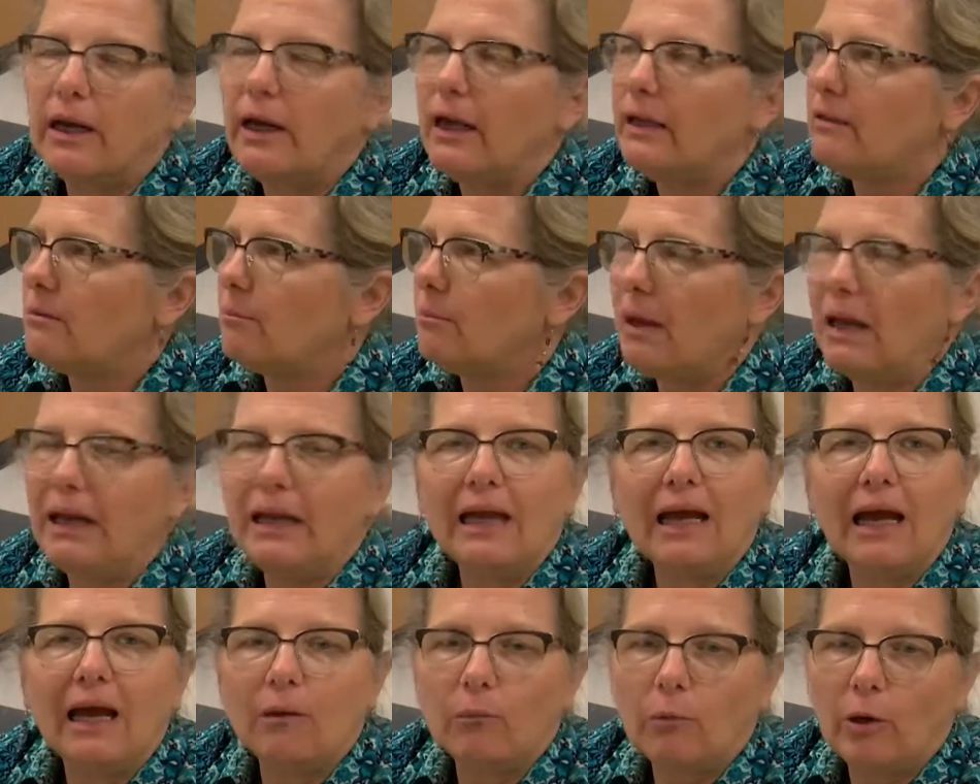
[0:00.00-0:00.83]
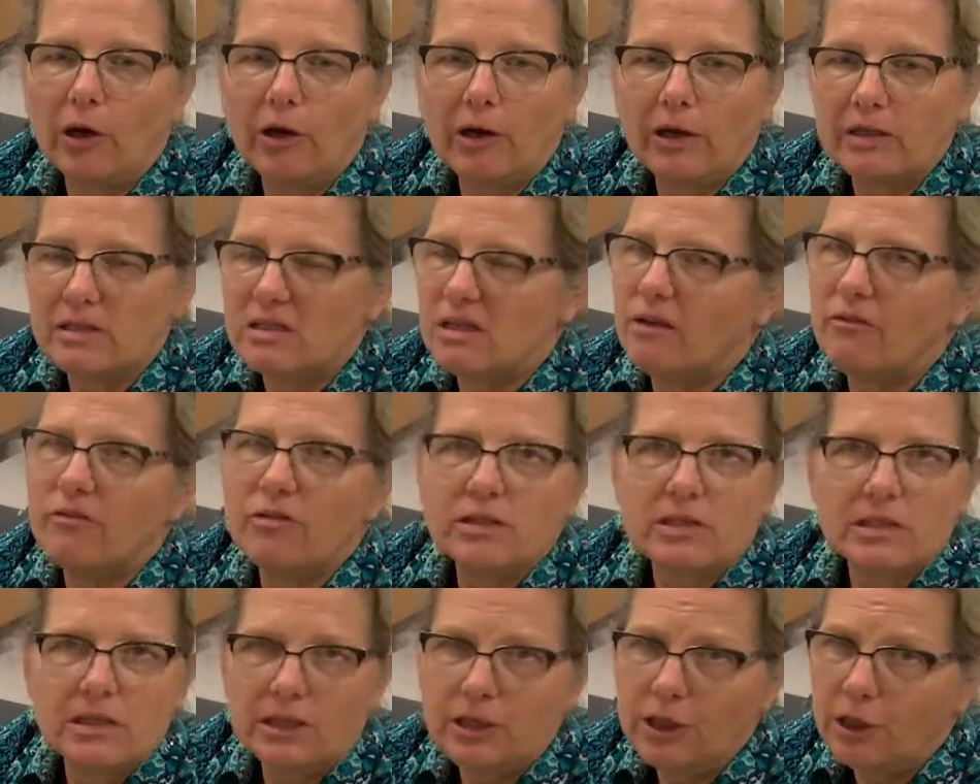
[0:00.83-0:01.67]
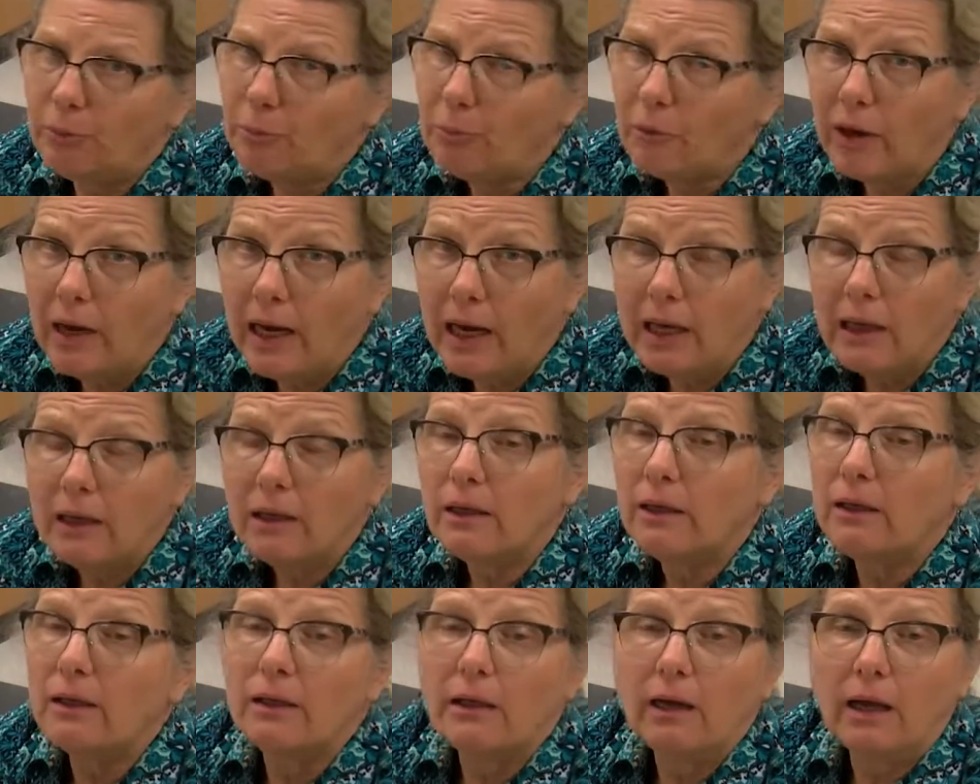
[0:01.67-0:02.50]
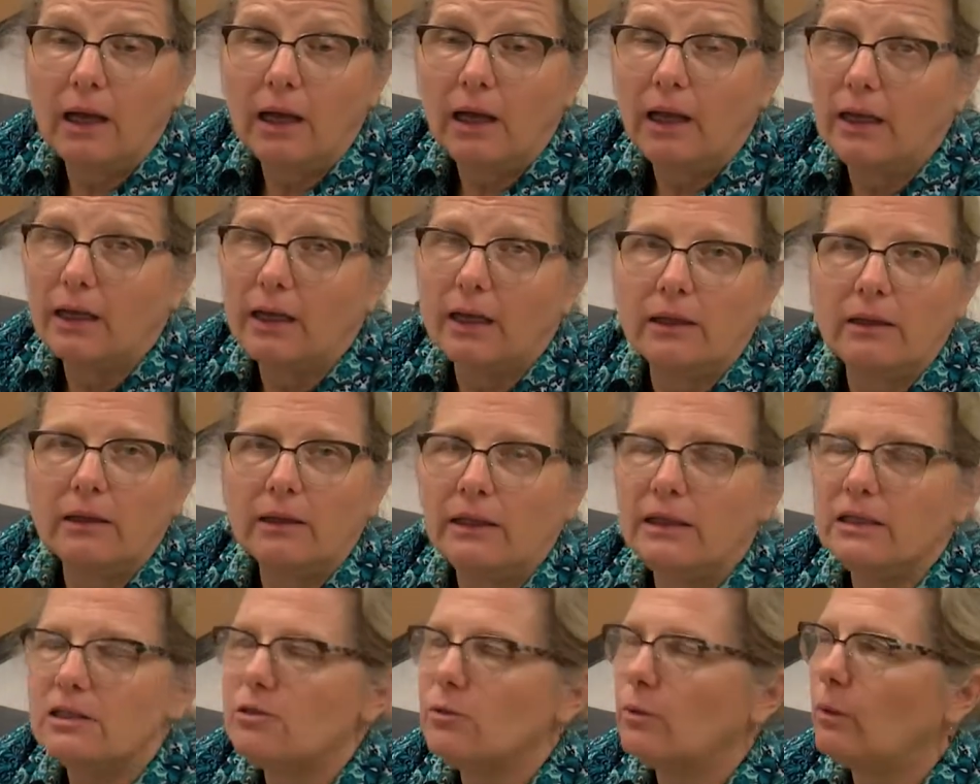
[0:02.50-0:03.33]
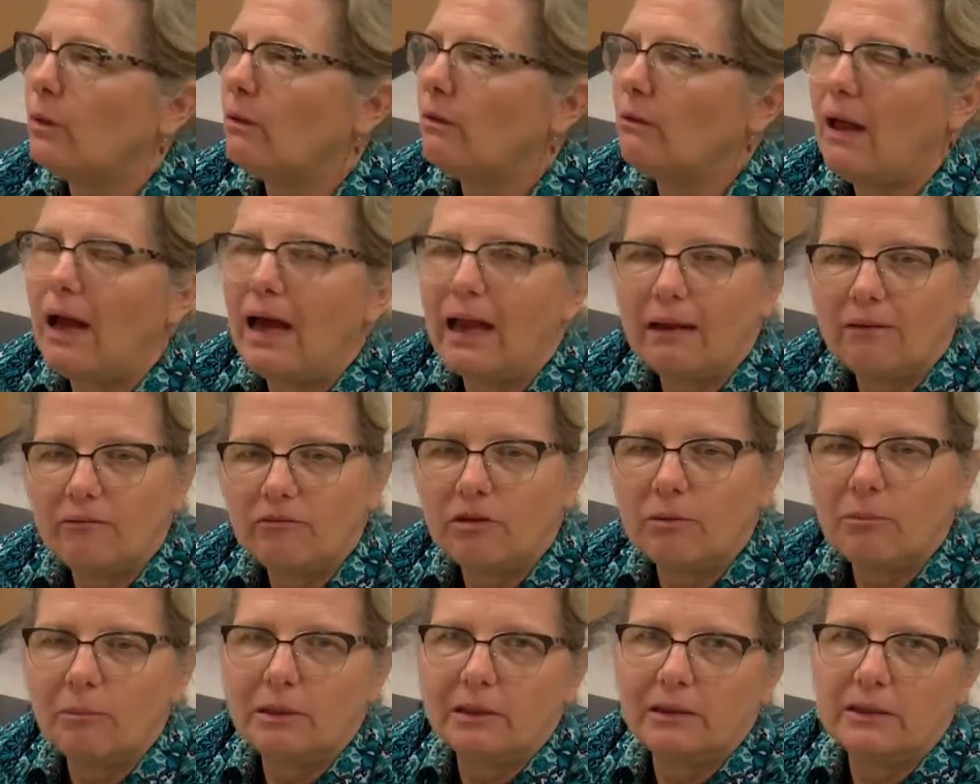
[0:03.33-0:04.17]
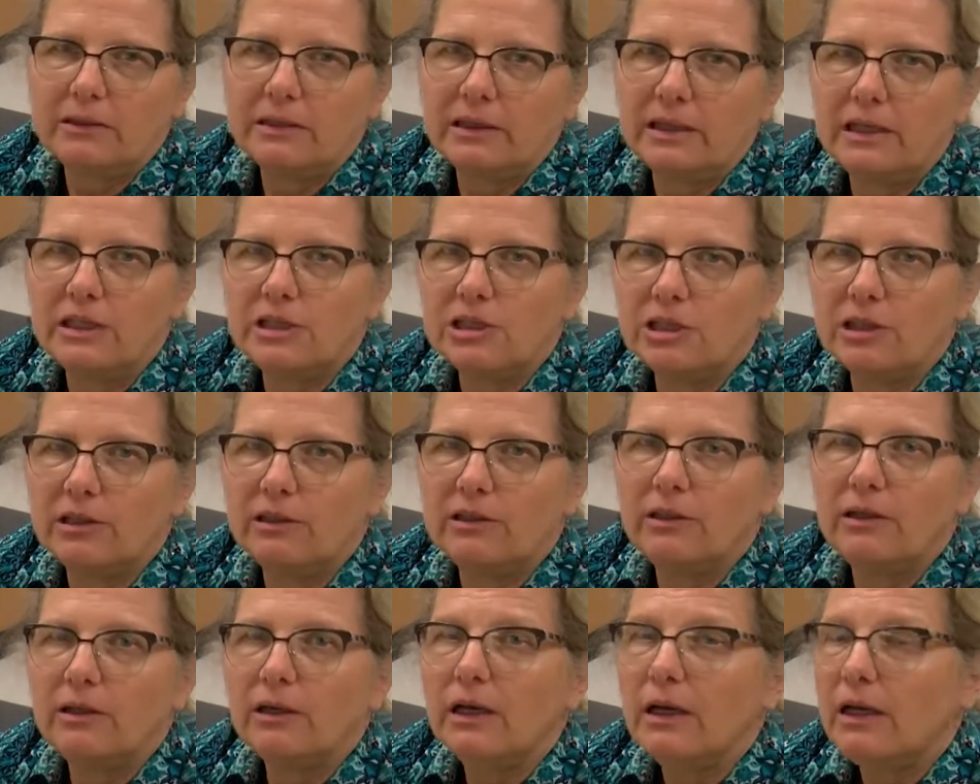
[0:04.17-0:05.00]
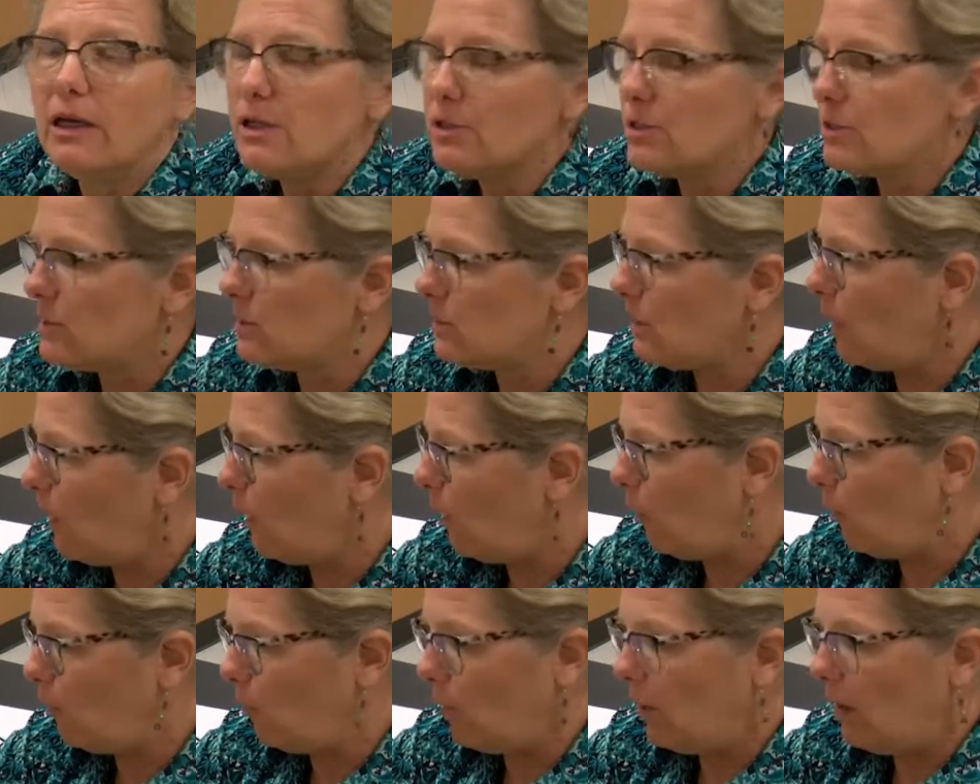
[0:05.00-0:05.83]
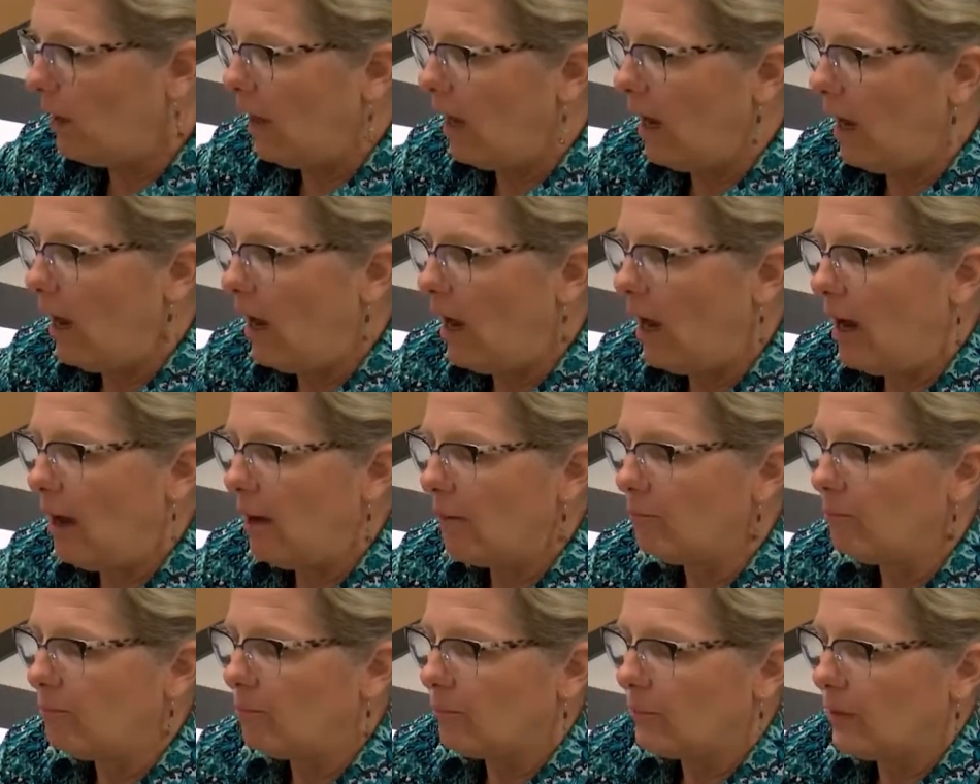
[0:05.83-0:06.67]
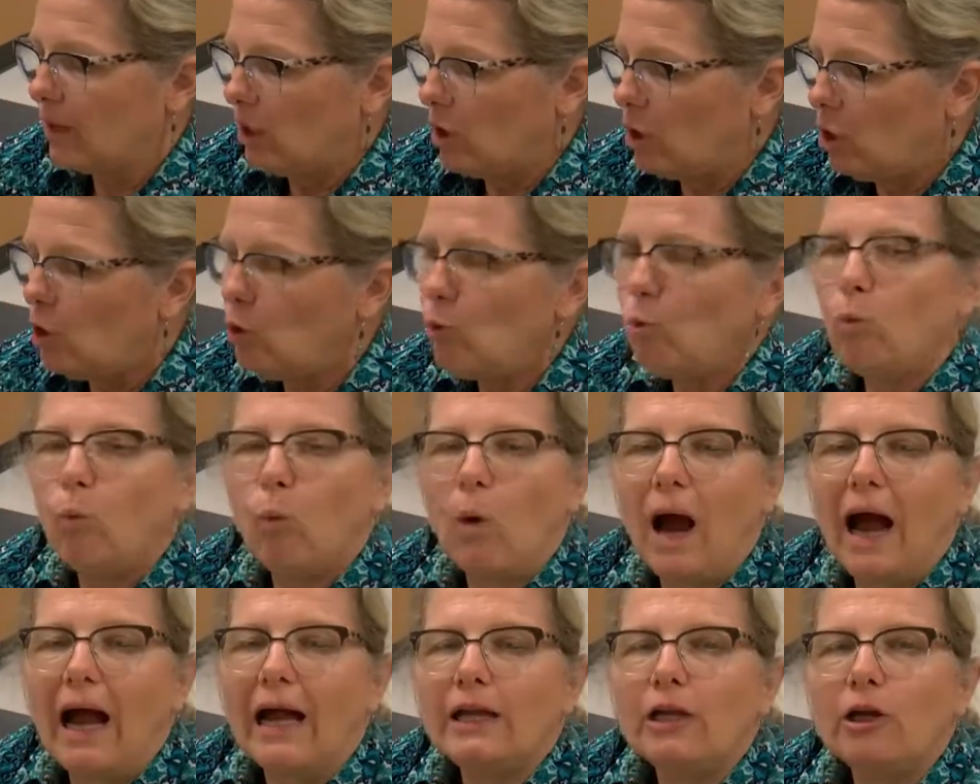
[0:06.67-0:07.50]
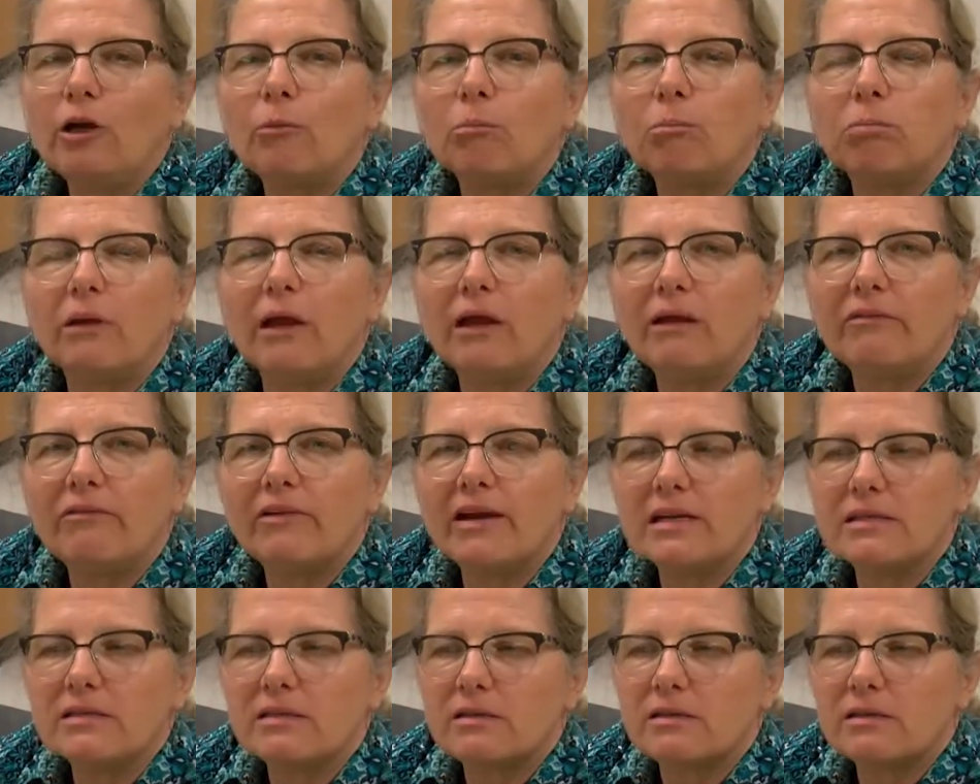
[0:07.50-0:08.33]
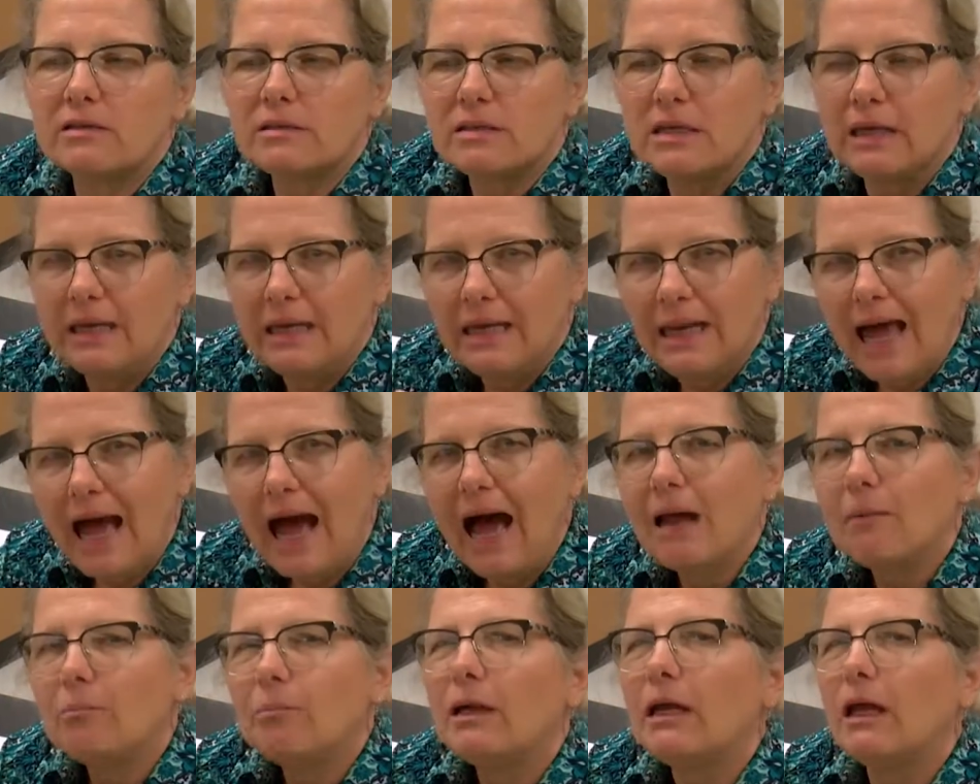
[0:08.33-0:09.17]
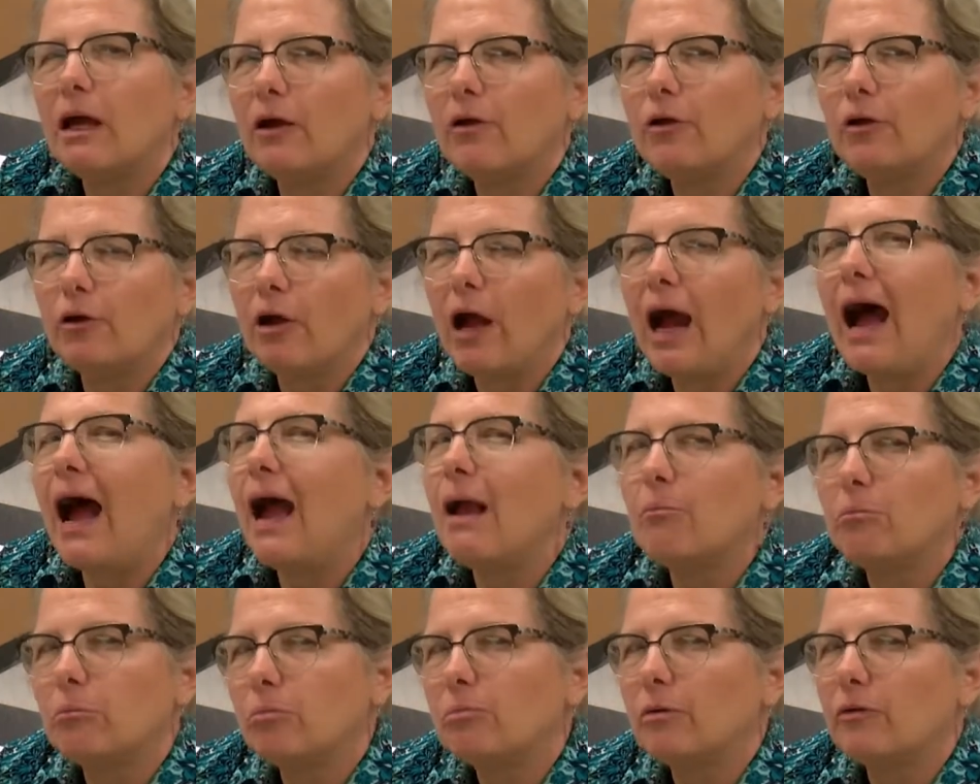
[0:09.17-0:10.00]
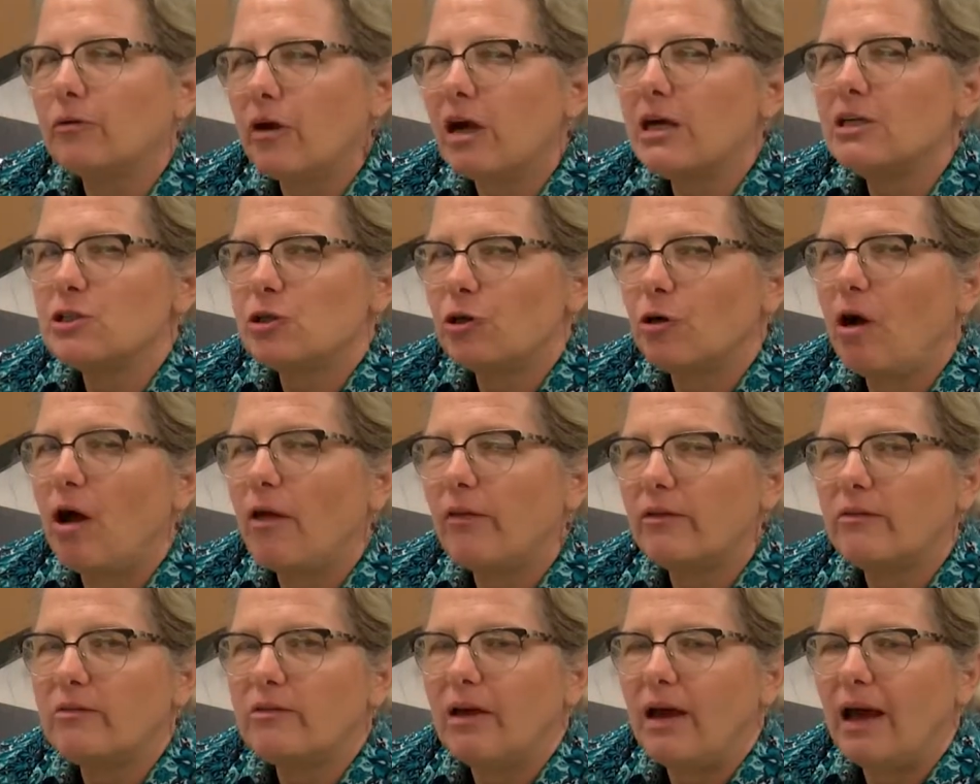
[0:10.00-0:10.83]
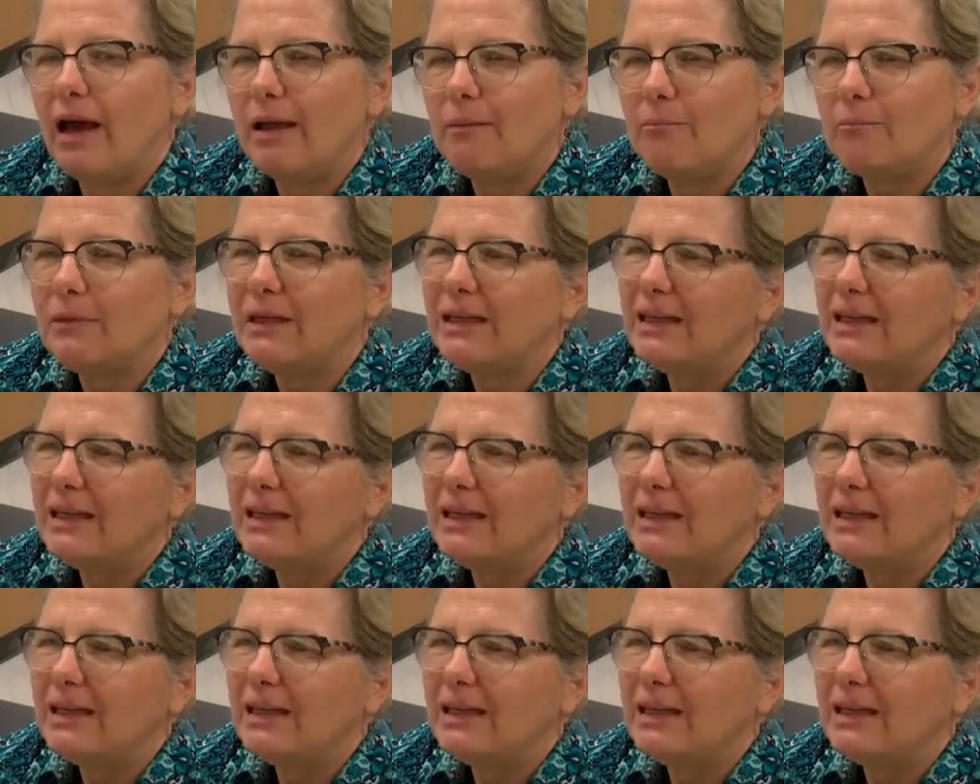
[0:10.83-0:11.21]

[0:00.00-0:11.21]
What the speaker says: depending on where it is. If it's in your brain, it can lead to a lot of debilitation. So you want your blood vessels to not be under high pressure all the time.